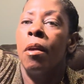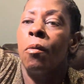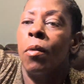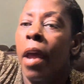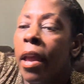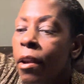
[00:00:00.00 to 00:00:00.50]

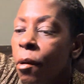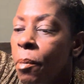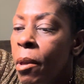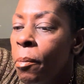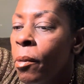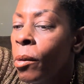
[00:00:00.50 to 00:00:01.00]
when I hear
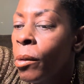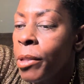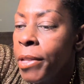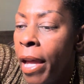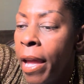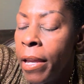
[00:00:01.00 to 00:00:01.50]
people
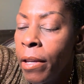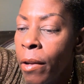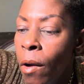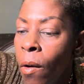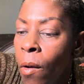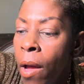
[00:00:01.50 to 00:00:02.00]
say,
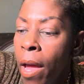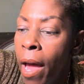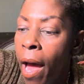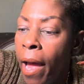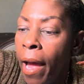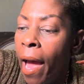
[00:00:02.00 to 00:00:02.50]

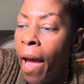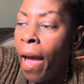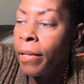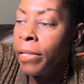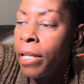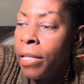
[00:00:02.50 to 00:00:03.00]
I
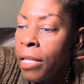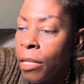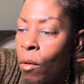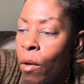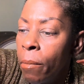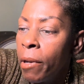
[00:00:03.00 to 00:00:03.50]
need this
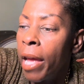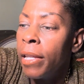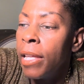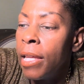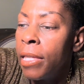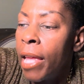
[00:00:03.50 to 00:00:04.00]
equipment, I
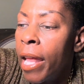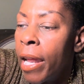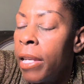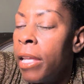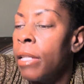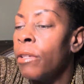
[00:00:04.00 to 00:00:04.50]
need that, I
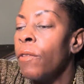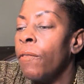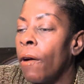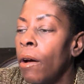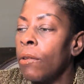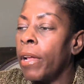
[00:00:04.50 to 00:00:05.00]
need a new
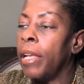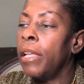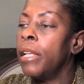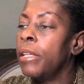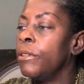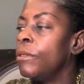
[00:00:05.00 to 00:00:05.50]
phone, I
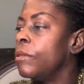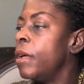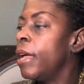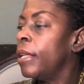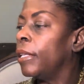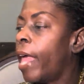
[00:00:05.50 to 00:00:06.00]
need a new
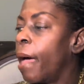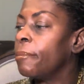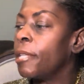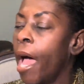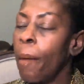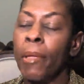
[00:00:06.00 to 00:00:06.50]

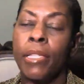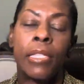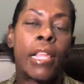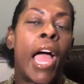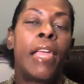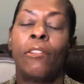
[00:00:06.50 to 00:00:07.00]
laptop. It's
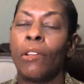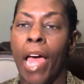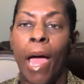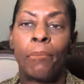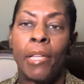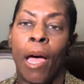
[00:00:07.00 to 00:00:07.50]
not your
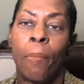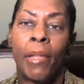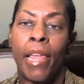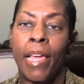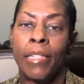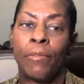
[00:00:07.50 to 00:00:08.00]
laptop.
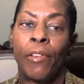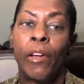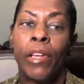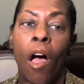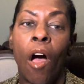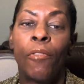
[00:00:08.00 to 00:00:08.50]

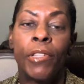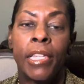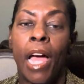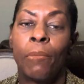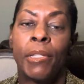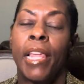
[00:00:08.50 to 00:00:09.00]

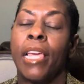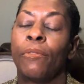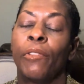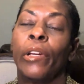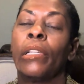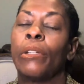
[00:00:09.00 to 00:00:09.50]
Oftentimes it has
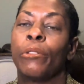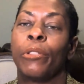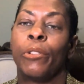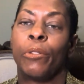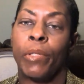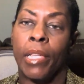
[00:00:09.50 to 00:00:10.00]
very little to
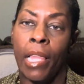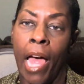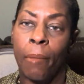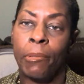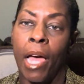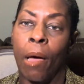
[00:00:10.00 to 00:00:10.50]
do with the
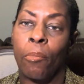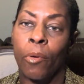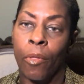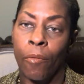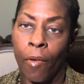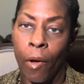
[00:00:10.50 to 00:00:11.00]
laptop or
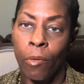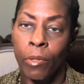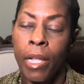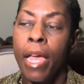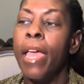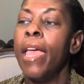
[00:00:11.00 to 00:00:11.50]
the phone.
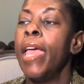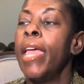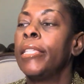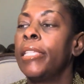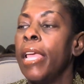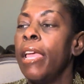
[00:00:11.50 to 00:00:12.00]

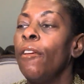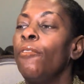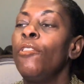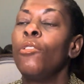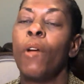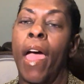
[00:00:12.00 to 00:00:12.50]
It's if
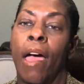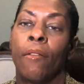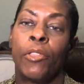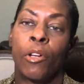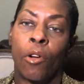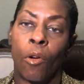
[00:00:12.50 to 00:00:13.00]
you
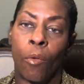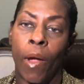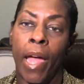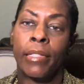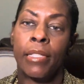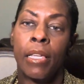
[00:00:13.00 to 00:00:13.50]
have the
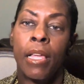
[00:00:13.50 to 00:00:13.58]
correct